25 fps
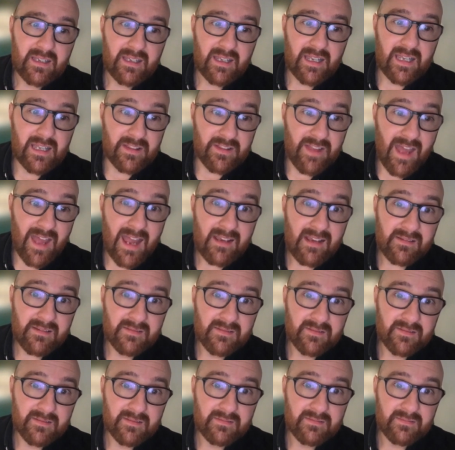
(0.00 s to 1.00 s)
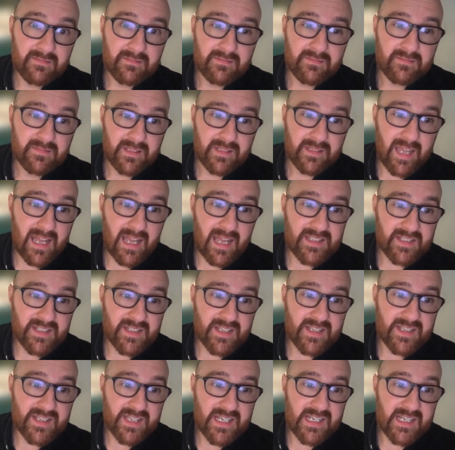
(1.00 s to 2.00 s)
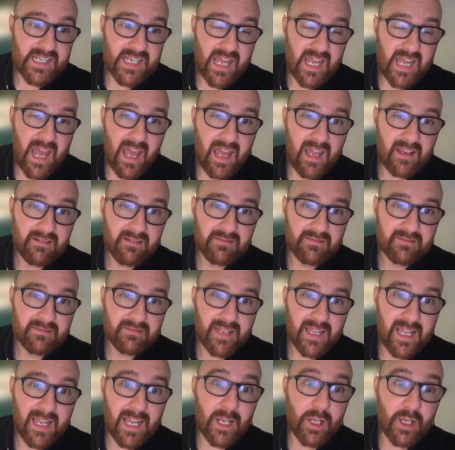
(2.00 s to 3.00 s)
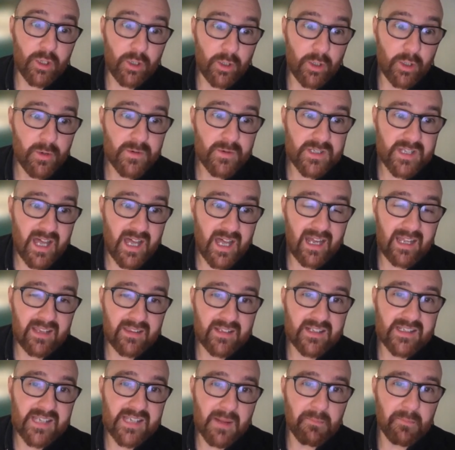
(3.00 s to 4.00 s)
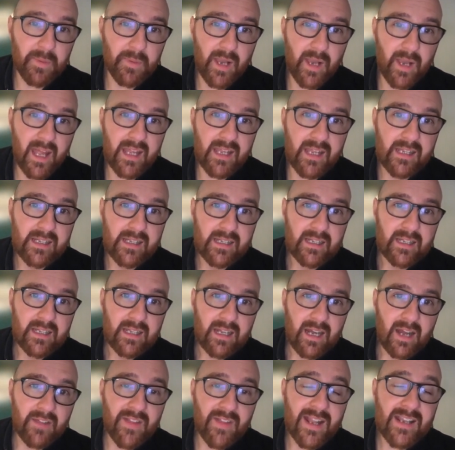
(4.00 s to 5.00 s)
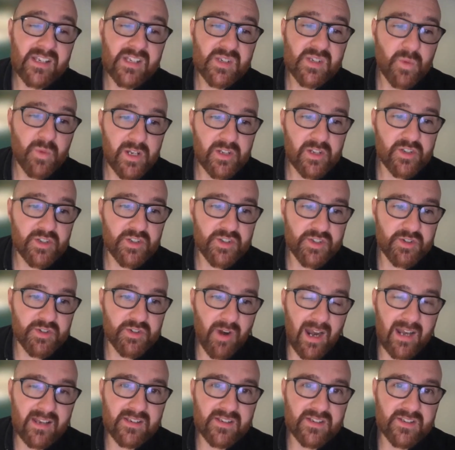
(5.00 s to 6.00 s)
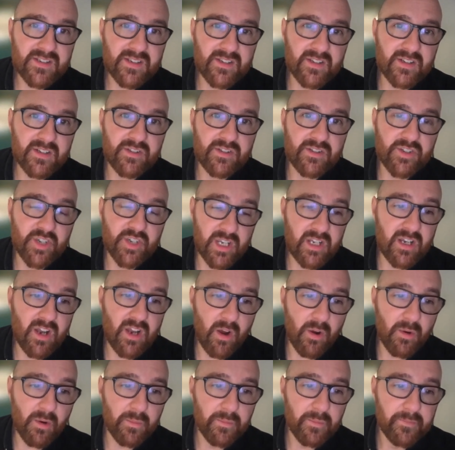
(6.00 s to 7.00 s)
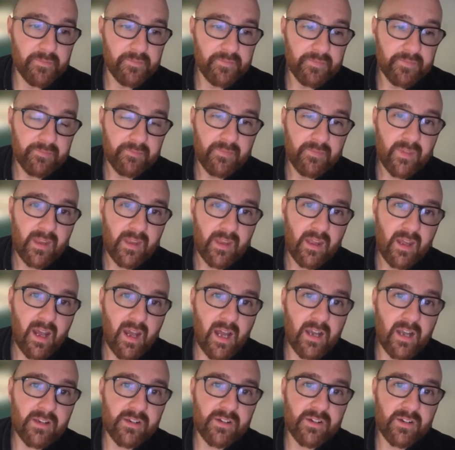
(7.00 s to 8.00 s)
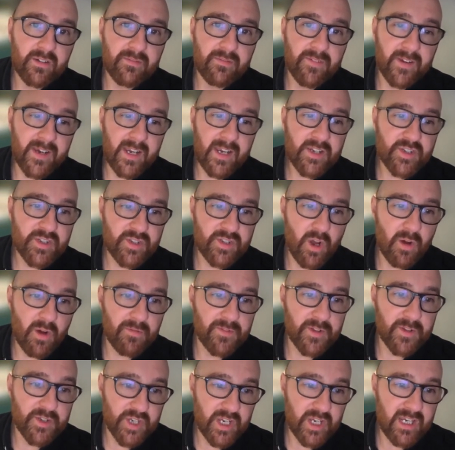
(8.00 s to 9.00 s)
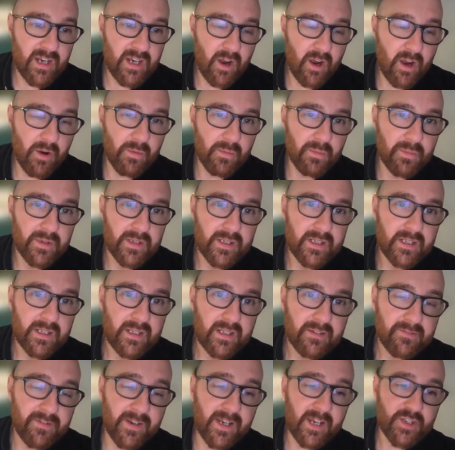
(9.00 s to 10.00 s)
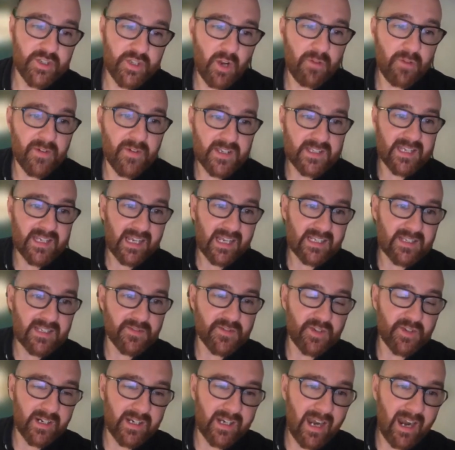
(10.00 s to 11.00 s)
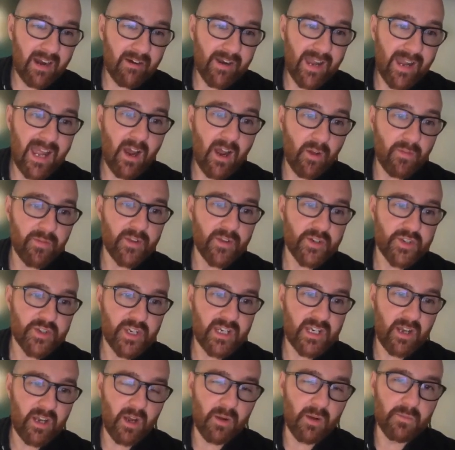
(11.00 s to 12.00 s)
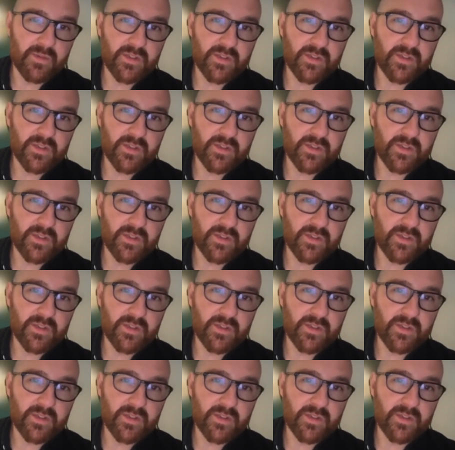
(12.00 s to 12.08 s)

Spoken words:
It then gets this CTA, it includes that in the template, and then switches strands to the genome and finishes off its negative stranded RNA on the genome.